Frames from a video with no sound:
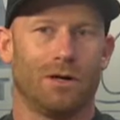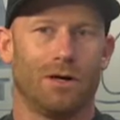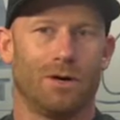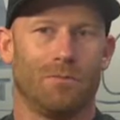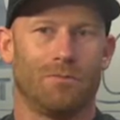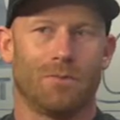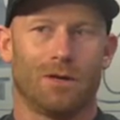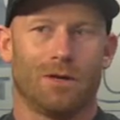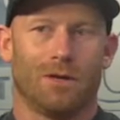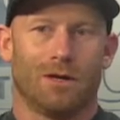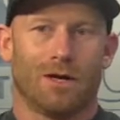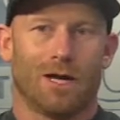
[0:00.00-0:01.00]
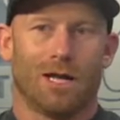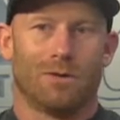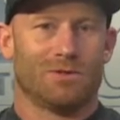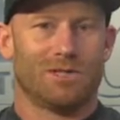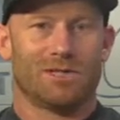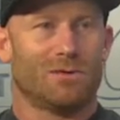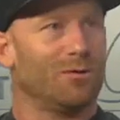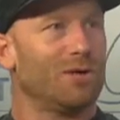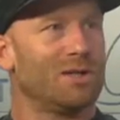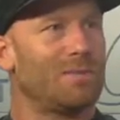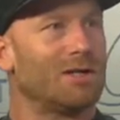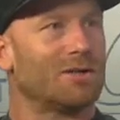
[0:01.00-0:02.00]
And it was just a really
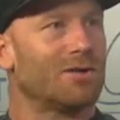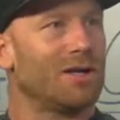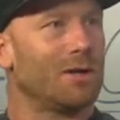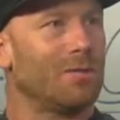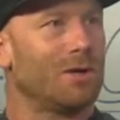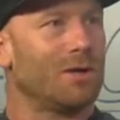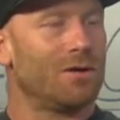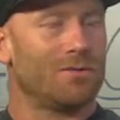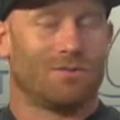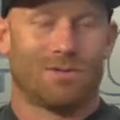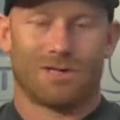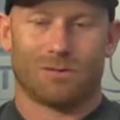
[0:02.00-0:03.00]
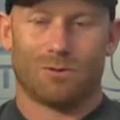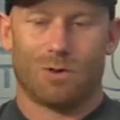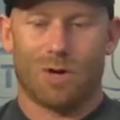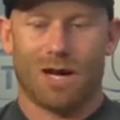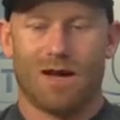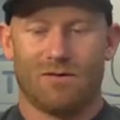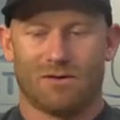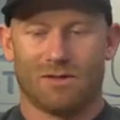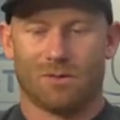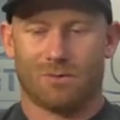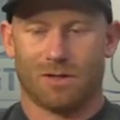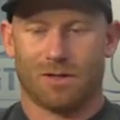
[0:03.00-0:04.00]
special thing because when you have
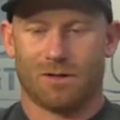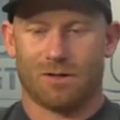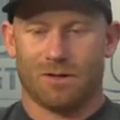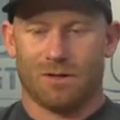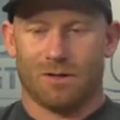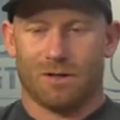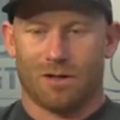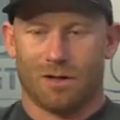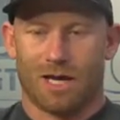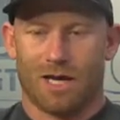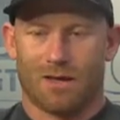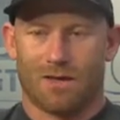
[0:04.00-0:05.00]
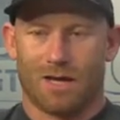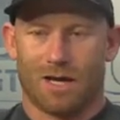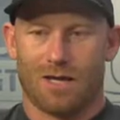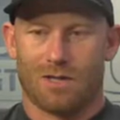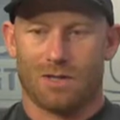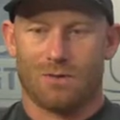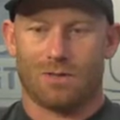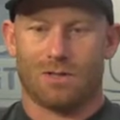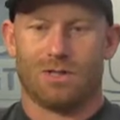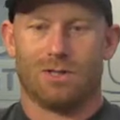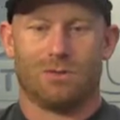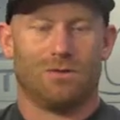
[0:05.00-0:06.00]
something like that, you can
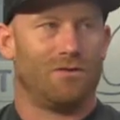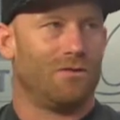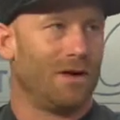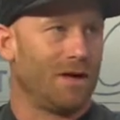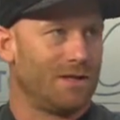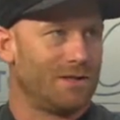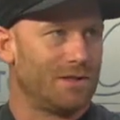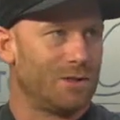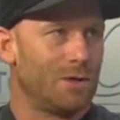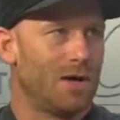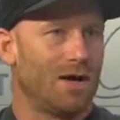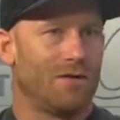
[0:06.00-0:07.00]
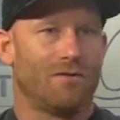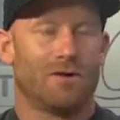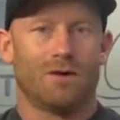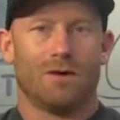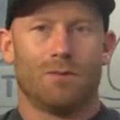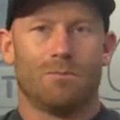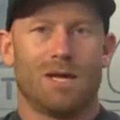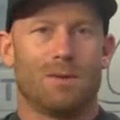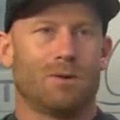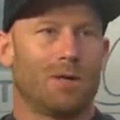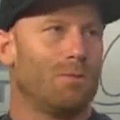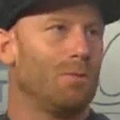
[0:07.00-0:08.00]
do events. You have
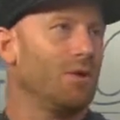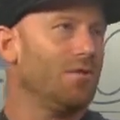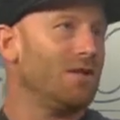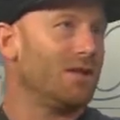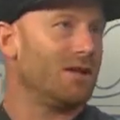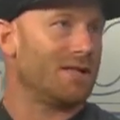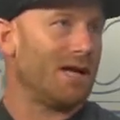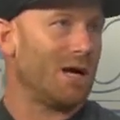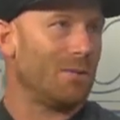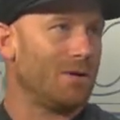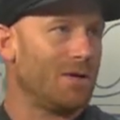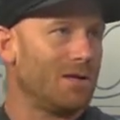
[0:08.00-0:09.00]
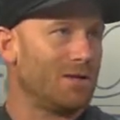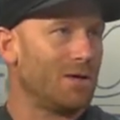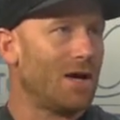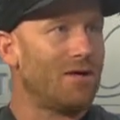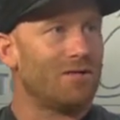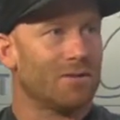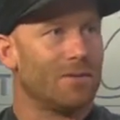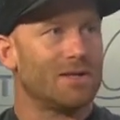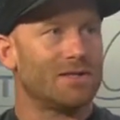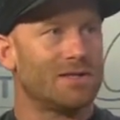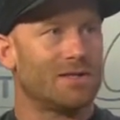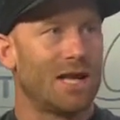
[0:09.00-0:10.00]
people that move to the town because you have an
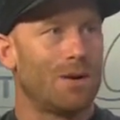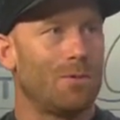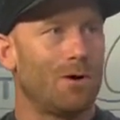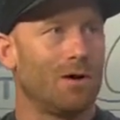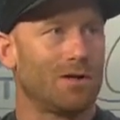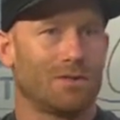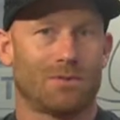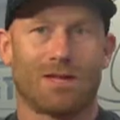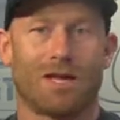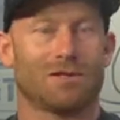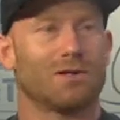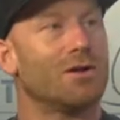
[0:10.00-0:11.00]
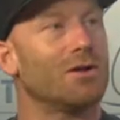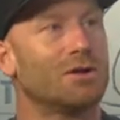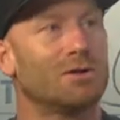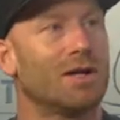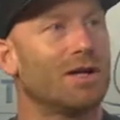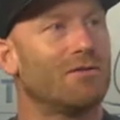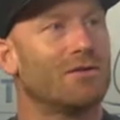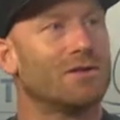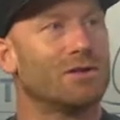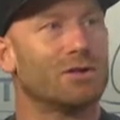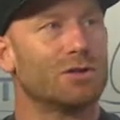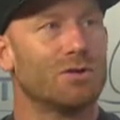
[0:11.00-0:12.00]
amazing skate park, something that has all the training
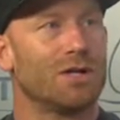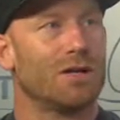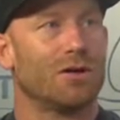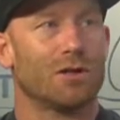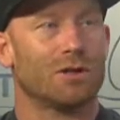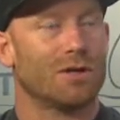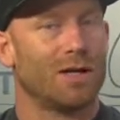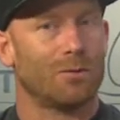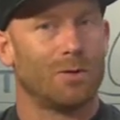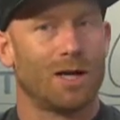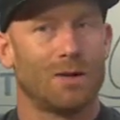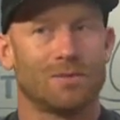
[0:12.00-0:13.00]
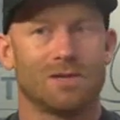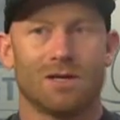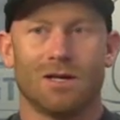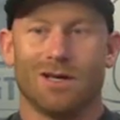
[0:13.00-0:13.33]
facilities you need, all the training ramps.